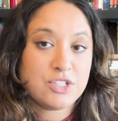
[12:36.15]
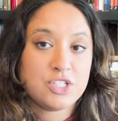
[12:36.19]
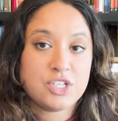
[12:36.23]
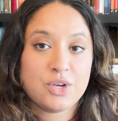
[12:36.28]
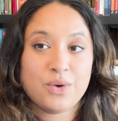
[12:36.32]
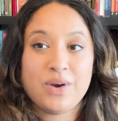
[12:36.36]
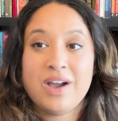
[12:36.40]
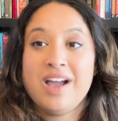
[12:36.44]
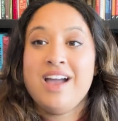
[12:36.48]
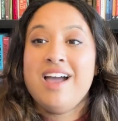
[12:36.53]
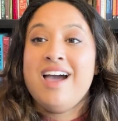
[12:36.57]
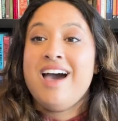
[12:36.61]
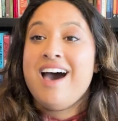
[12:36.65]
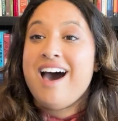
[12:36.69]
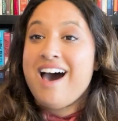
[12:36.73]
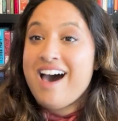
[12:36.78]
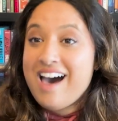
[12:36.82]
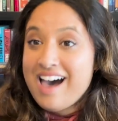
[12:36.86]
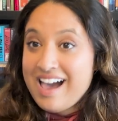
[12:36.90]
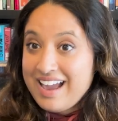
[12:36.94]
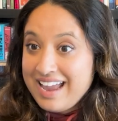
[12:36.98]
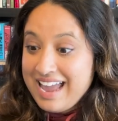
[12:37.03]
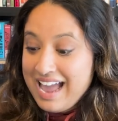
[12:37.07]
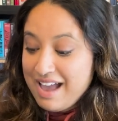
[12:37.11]
So
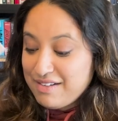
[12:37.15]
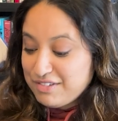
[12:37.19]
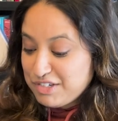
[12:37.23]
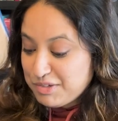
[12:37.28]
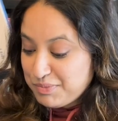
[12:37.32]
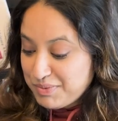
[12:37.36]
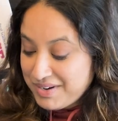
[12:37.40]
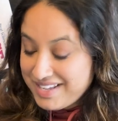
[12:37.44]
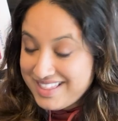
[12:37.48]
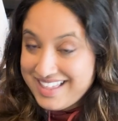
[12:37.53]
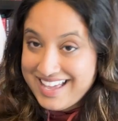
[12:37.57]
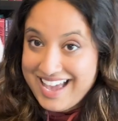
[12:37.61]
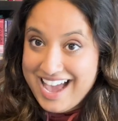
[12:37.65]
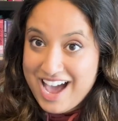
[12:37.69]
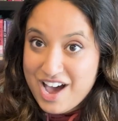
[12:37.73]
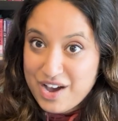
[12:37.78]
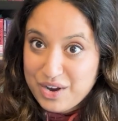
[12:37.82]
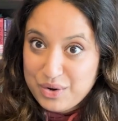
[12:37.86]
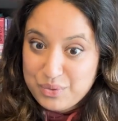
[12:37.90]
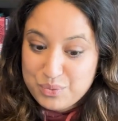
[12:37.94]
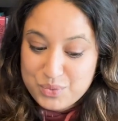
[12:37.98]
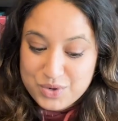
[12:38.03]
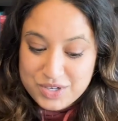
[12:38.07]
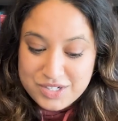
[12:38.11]
I have to print that out,
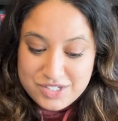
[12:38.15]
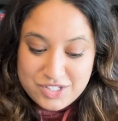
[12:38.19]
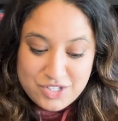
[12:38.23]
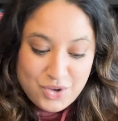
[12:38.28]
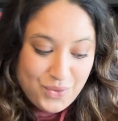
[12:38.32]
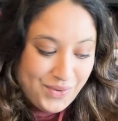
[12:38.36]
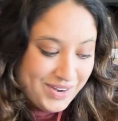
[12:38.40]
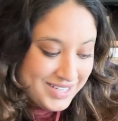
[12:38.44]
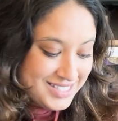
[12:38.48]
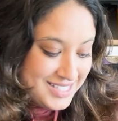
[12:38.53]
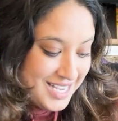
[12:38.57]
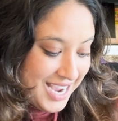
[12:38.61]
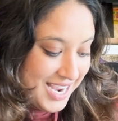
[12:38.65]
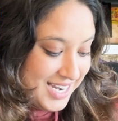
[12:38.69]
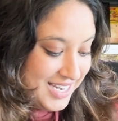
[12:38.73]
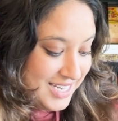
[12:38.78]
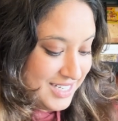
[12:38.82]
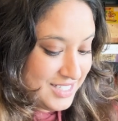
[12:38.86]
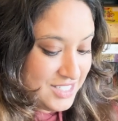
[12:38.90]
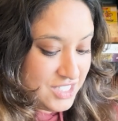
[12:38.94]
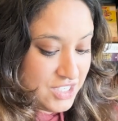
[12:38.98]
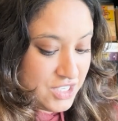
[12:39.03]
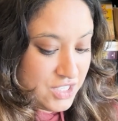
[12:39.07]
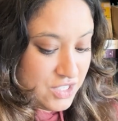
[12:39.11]
and we're so
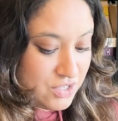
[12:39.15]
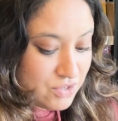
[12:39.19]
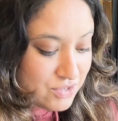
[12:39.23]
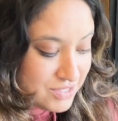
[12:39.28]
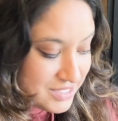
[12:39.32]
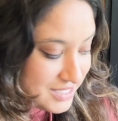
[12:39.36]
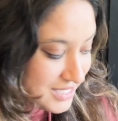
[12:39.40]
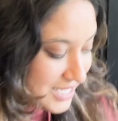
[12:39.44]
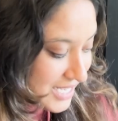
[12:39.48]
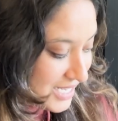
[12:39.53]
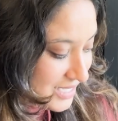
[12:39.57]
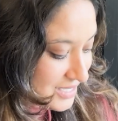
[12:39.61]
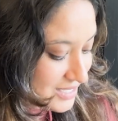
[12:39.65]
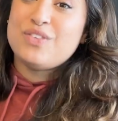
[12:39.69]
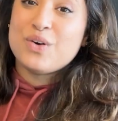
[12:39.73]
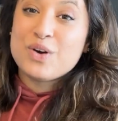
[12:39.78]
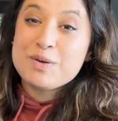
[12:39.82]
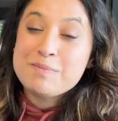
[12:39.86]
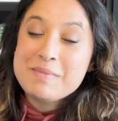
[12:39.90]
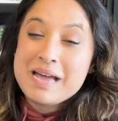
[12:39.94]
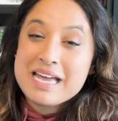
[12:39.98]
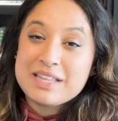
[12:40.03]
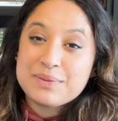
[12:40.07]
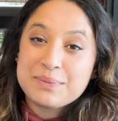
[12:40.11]
excited to use this. For
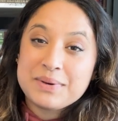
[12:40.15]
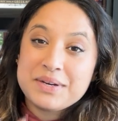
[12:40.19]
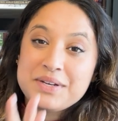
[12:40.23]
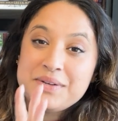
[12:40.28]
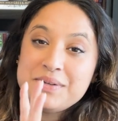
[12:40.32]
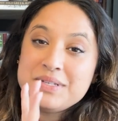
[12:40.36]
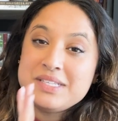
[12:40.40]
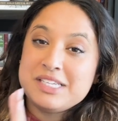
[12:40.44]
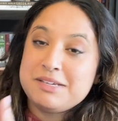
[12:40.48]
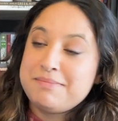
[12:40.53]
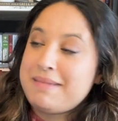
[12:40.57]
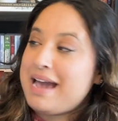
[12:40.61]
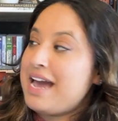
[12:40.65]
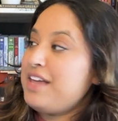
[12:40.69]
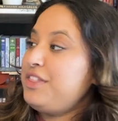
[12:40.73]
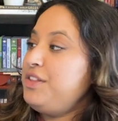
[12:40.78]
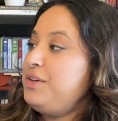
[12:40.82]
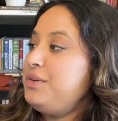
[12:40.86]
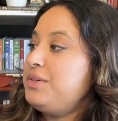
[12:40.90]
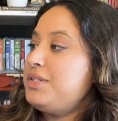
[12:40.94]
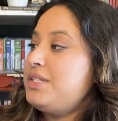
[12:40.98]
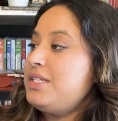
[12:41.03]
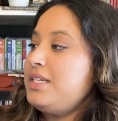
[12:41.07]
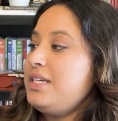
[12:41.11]
math, we're using
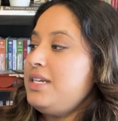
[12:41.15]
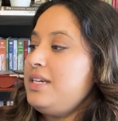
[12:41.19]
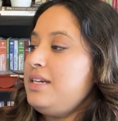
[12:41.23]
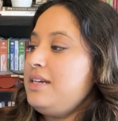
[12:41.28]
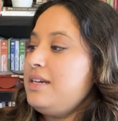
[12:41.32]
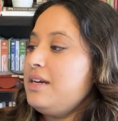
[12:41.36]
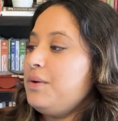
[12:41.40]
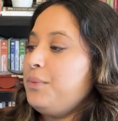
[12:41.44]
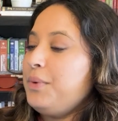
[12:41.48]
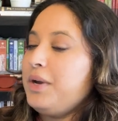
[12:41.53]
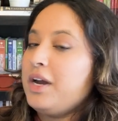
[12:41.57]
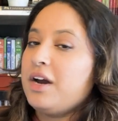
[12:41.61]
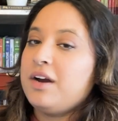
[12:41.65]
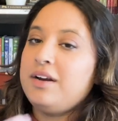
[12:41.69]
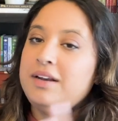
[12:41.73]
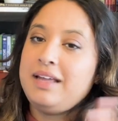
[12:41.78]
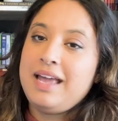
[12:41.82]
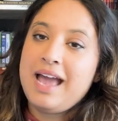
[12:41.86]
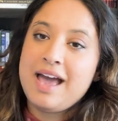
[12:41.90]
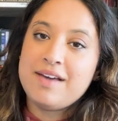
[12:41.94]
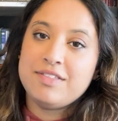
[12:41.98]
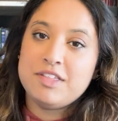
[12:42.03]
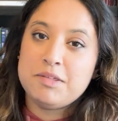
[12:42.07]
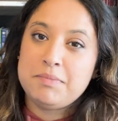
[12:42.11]
Math-U-See. We already
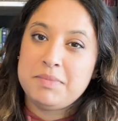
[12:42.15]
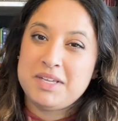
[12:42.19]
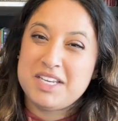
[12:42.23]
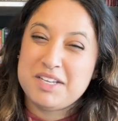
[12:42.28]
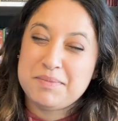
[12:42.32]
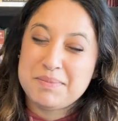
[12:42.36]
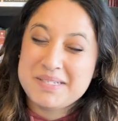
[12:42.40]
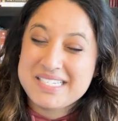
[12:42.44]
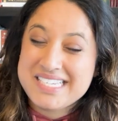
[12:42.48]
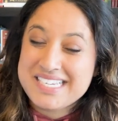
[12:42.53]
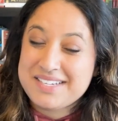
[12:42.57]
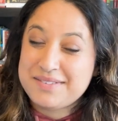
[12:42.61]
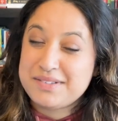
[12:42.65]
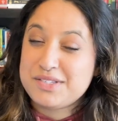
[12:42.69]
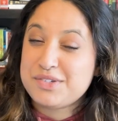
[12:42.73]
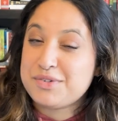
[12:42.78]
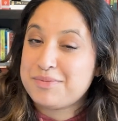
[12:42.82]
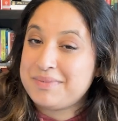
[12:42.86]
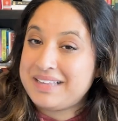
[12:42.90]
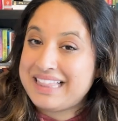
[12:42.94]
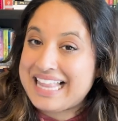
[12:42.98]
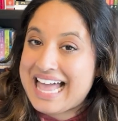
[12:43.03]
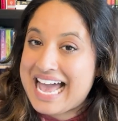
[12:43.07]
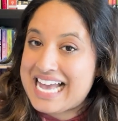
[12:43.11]
have the manipulatives
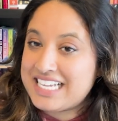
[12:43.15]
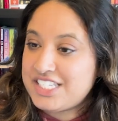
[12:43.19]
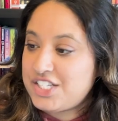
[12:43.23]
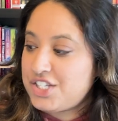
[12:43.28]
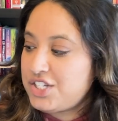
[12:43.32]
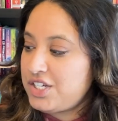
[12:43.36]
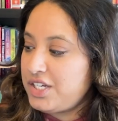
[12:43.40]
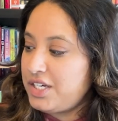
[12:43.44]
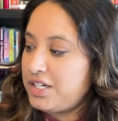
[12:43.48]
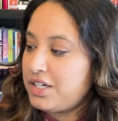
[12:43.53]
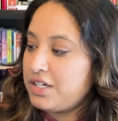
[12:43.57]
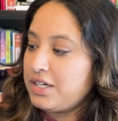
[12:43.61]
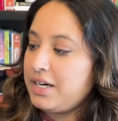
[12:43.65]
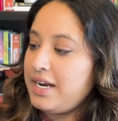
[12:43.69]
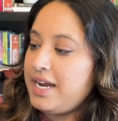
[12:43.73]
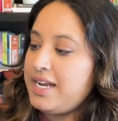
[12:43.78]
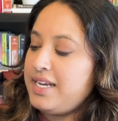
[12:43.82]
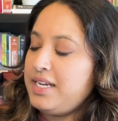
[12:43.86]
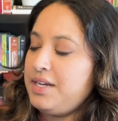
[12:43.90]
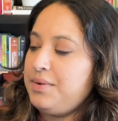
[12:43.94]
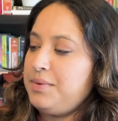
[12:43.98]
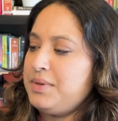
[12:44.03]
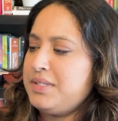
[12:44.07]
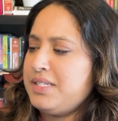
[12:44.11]
from last year,
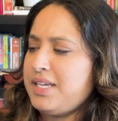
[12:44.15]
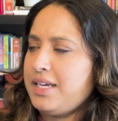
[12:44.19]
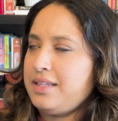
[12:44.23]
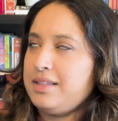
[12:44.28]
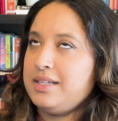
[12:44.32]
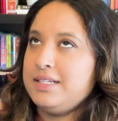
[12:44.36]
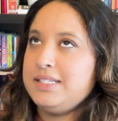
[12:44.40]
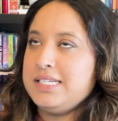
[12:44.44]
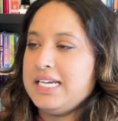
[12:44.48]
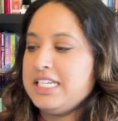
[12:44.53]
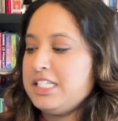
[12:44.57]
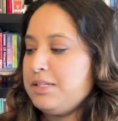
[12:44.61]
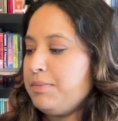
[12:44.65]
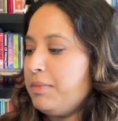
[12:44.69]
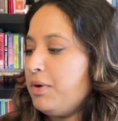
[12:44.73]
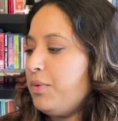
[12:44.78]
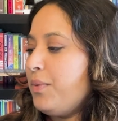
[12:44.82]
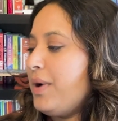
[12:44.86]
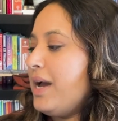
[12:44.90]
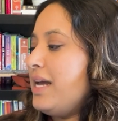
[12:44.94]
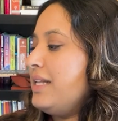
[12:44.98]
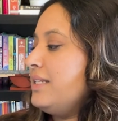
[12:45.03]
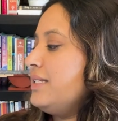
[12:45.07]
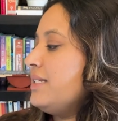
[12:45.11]
and it was like the decimal
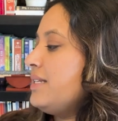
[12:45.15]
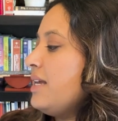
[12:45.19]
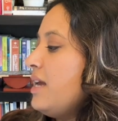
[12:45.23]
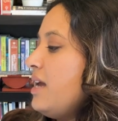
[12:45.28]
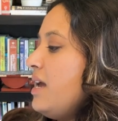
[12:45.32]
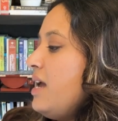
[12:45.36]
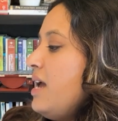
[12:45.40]
ones.